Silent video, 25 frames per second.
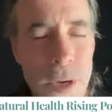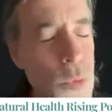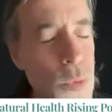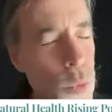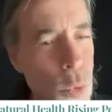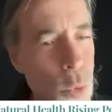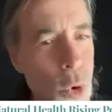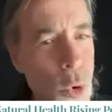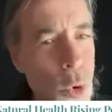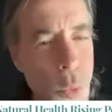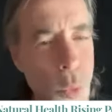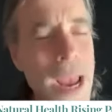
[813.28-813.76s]

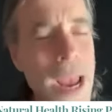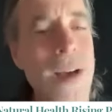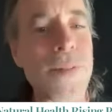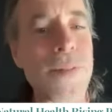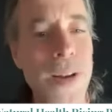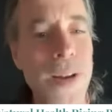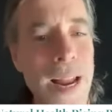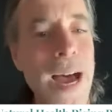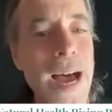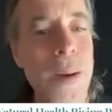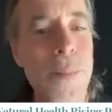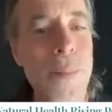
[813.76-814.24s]
we have a
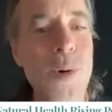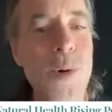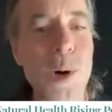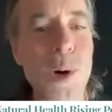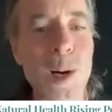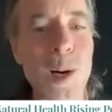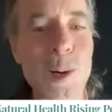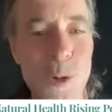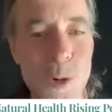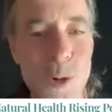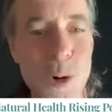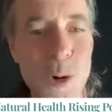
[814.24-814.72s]
lot more
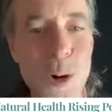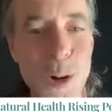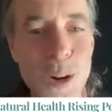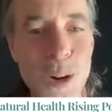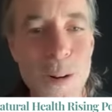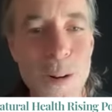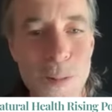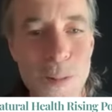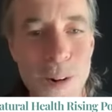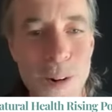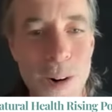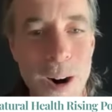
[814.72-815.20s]
control
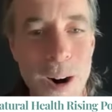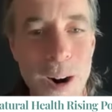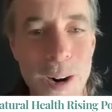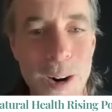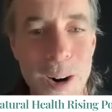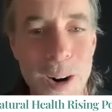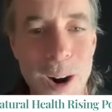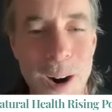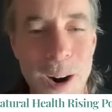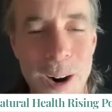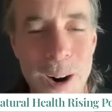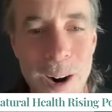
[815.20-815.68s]
over
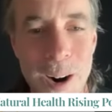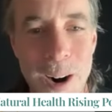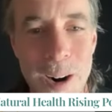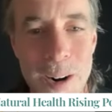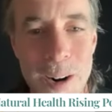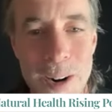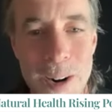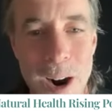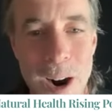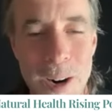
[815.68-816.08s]
our